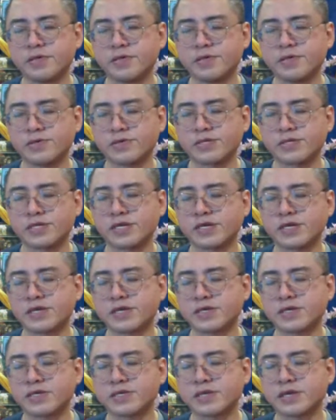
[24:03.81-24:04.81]
Those
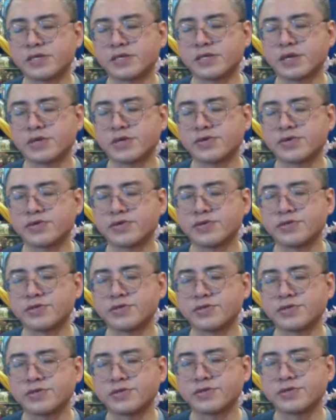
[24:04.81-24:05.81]
tingling
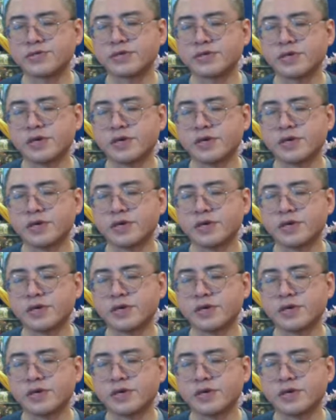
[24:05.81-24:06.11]
sensations,